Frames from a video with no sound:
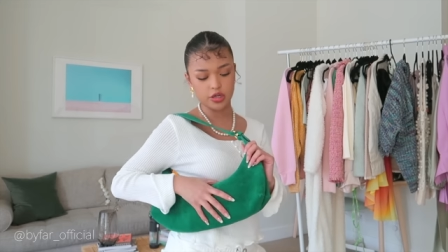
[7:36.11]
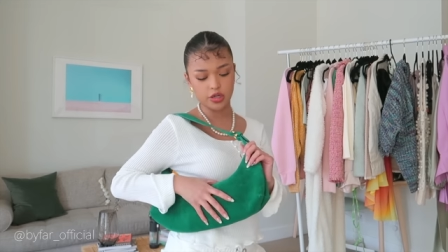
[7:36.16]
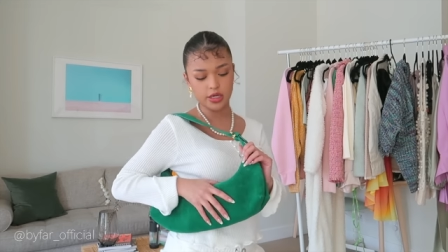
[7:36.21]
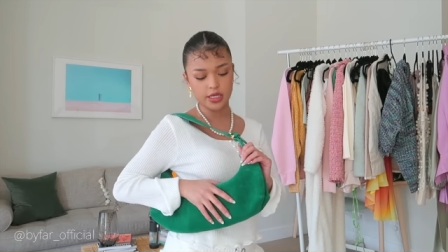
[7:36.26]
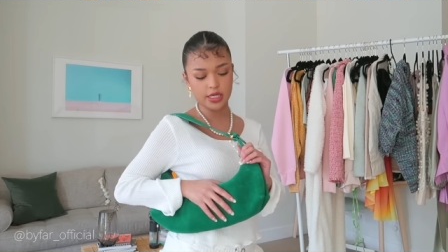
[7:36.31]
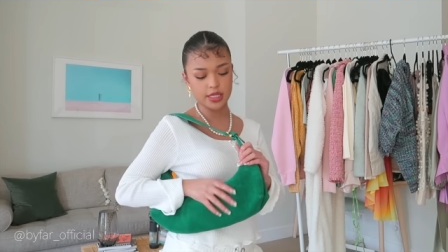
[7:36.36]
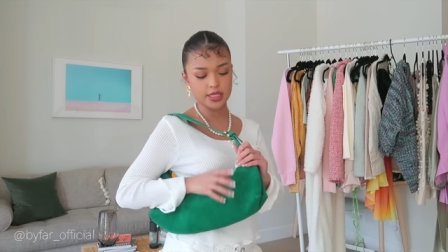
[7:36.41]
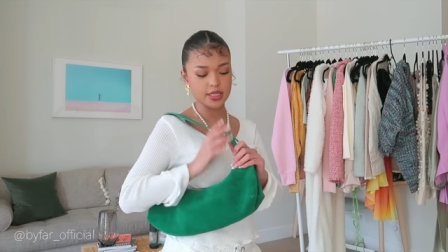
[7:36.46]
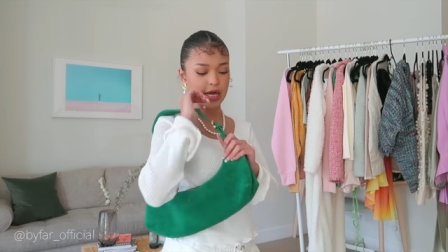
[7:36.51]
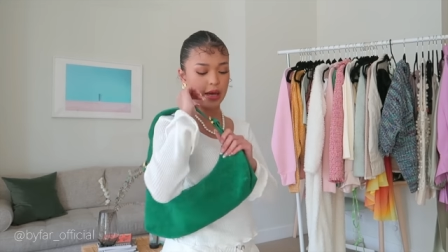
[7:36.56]

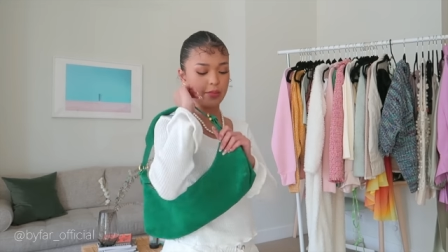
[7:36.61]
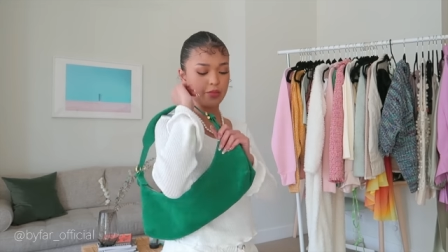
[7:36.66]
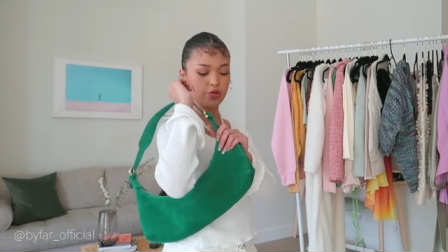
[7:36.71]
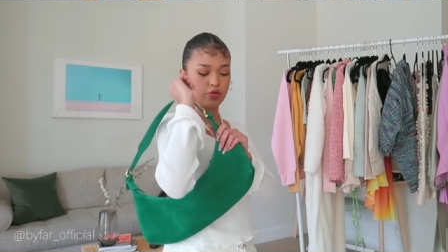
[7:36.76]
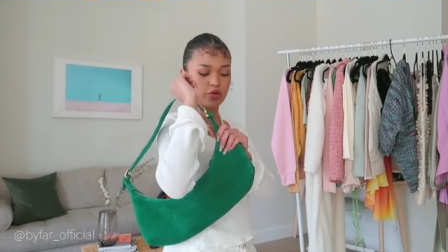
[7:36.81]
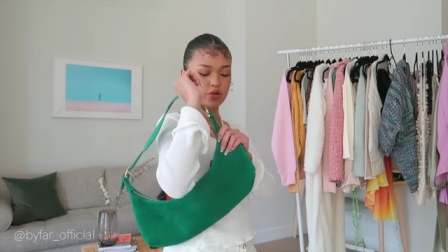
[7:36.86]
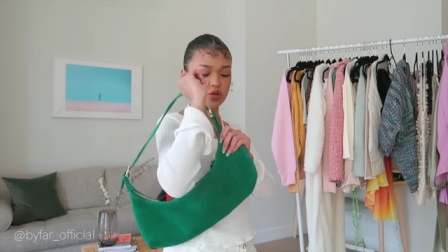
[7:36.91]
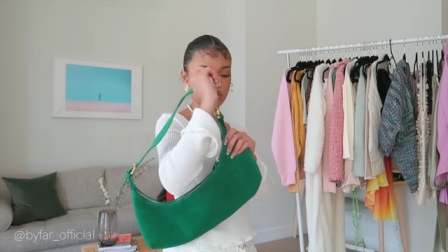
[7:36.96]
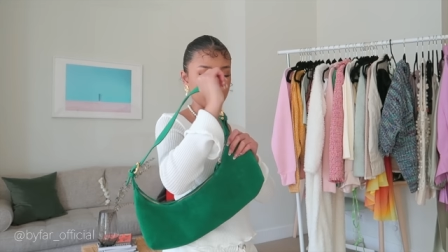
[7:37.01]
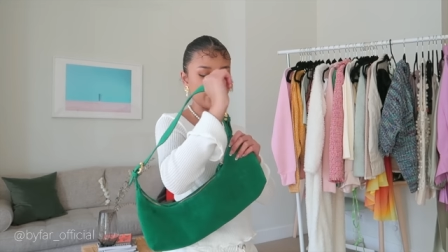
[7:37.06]
and it's
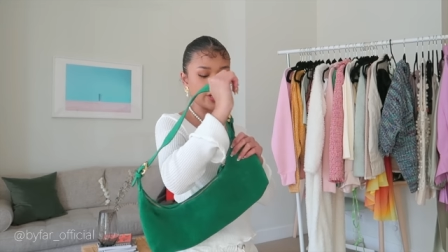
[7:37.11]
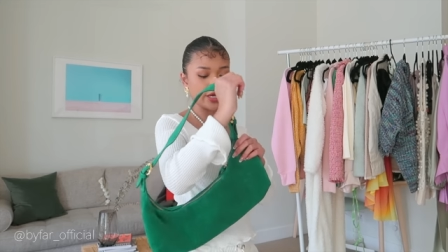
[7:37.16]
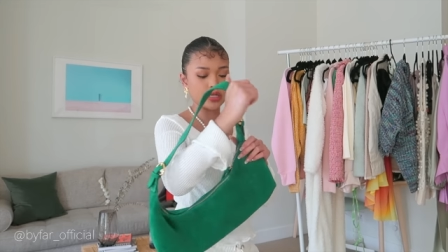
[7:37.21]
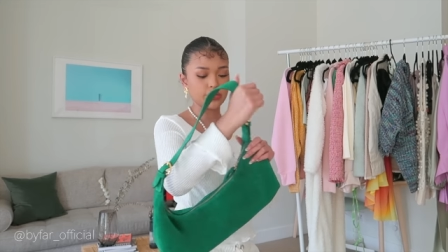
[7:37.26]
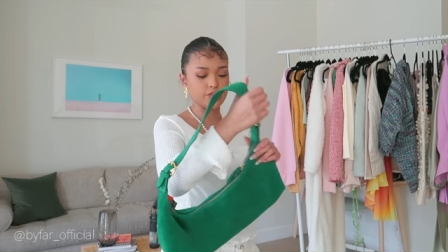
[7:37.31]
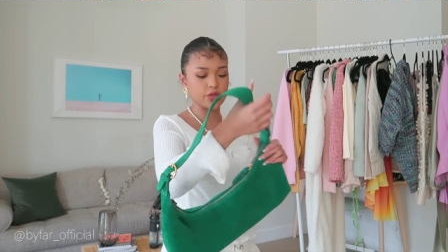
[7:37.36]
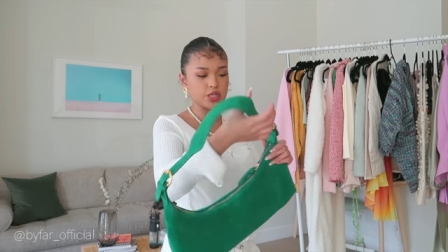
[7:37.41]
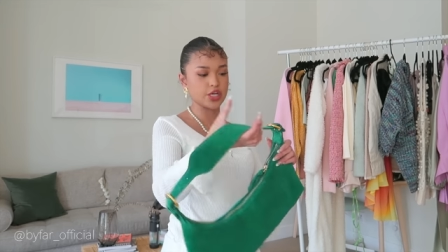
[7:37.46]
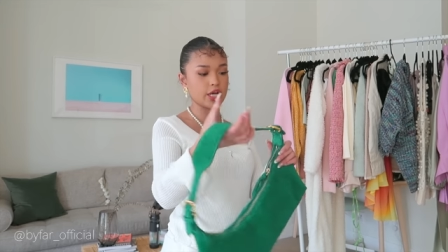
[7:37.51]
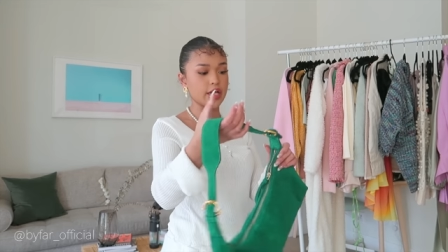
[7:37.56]
emerald
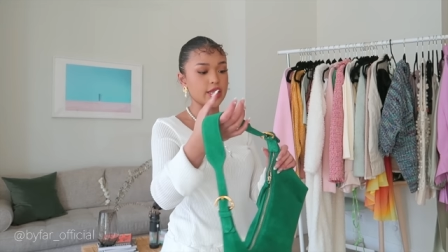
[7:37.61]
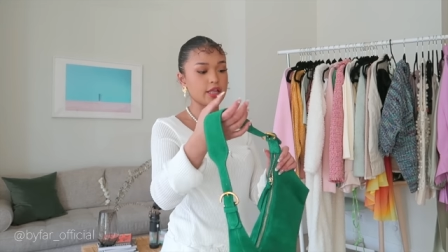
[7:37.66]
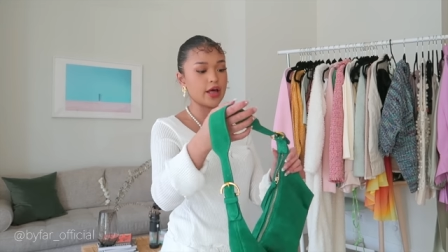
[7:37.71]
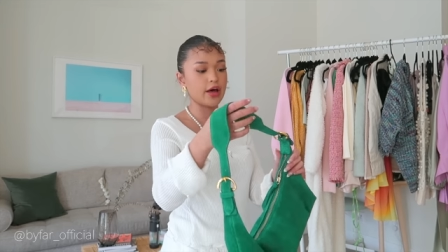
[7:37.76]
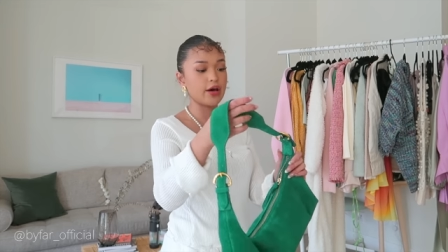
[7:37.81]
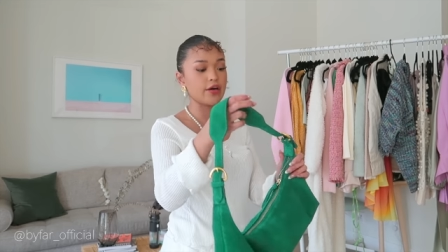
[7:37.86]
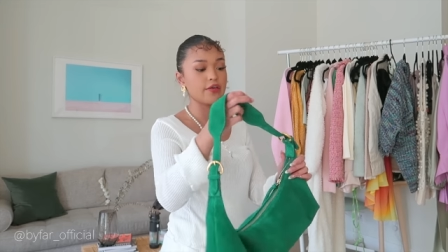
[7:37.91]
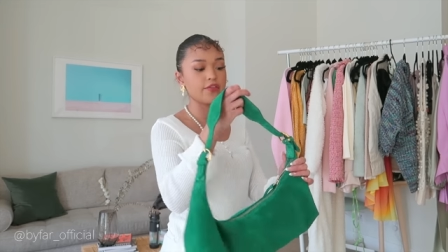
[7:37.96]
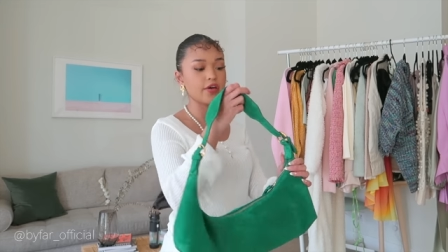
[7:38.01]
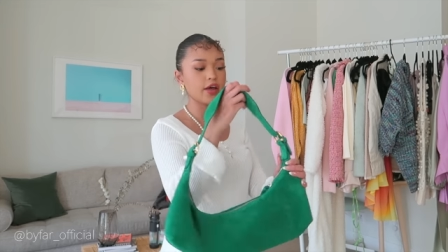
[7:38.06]
green, which I
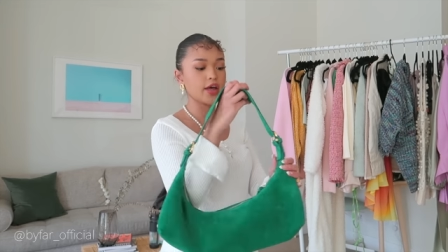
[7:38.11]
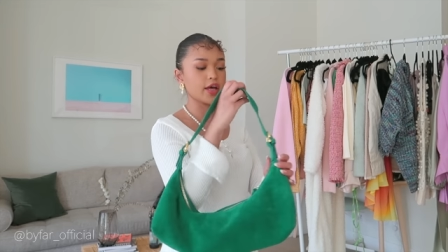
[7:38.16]
love.